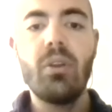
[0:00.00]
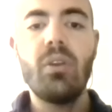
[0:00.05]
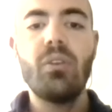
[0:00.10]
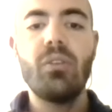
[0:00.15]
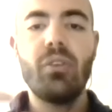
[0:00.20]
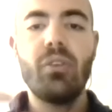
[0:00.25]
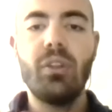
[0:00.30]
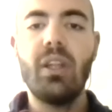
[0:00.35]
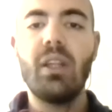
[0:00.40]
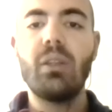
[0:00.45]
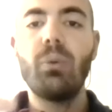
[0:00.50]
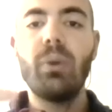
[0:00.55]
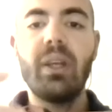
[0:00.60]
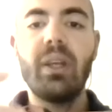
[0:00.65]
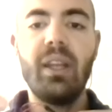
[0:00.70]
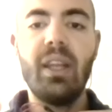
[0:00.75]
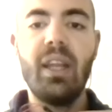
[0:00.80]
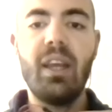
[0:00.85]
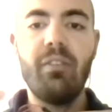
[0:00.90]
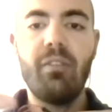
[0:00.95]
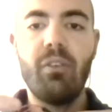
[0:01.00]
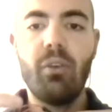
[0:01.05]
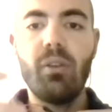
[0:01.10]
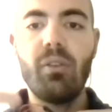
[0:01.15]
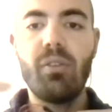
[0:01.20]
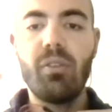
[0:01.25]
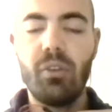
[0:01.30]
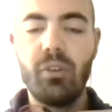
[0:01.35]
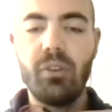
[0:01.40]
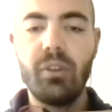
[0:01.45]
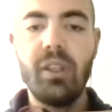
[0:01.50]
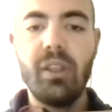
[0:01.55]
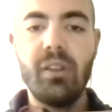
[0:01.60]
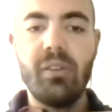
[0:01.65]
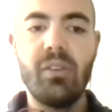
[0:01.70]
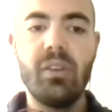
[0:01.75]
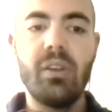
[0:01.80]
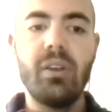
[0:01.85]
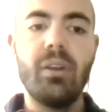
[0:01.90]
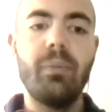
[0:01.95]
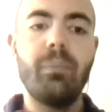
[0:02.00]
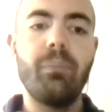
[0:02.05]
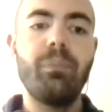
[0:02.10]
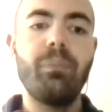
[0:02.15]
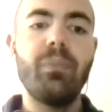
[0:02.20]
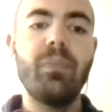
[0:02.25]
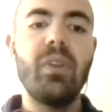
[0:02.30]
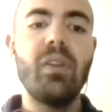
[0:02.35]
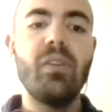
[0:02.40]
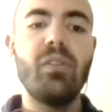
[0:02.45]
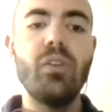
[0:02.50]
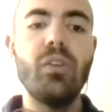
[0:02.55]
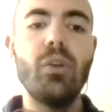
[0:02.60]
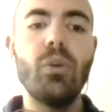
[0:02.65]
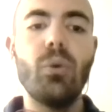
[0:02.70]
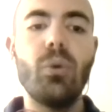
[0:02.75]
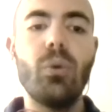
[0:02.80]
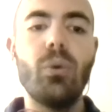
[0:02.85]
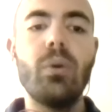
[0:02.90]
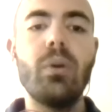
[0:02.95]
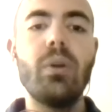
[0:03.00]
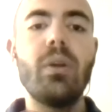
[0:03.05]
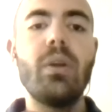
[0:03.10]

so that we can have also this new